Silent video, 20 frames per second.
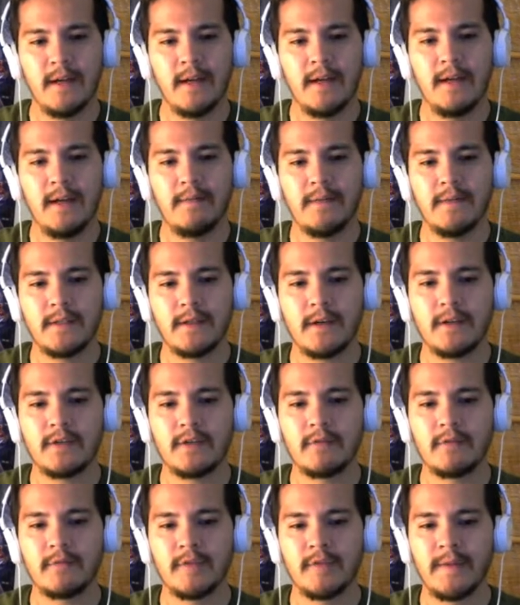If this card is
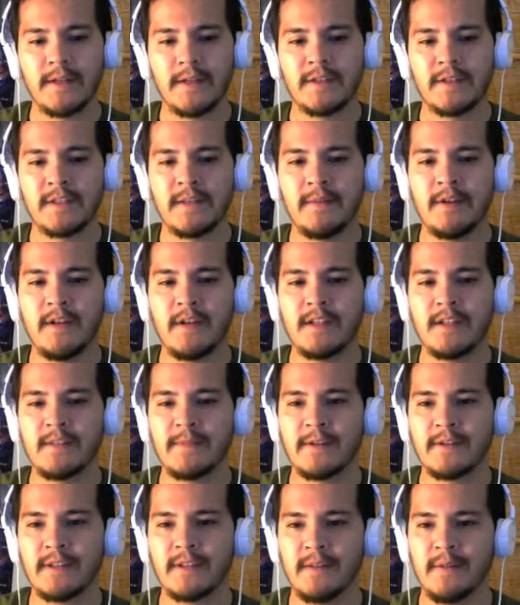no more special summon, you can
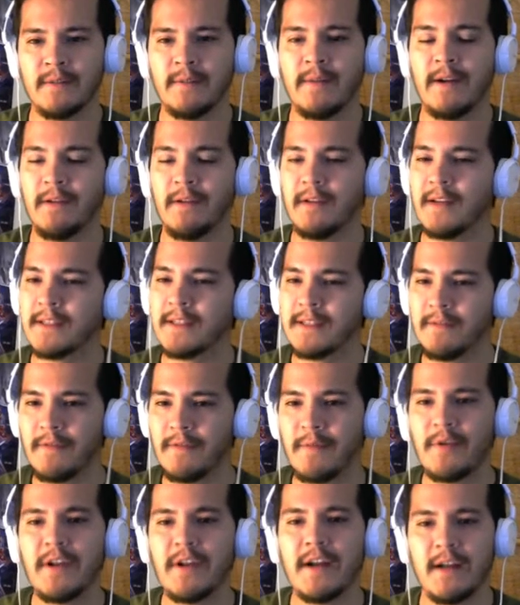special summon a Parallel X Seed from
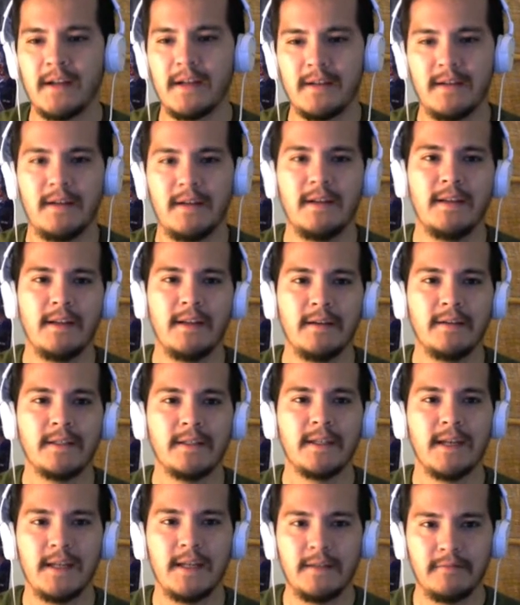your deck. And now he's
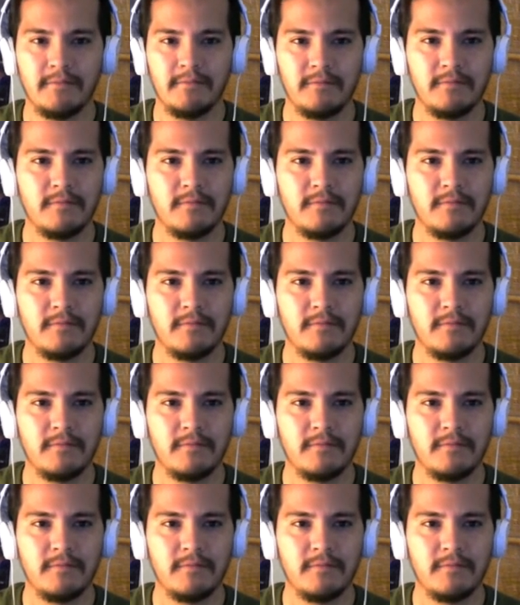got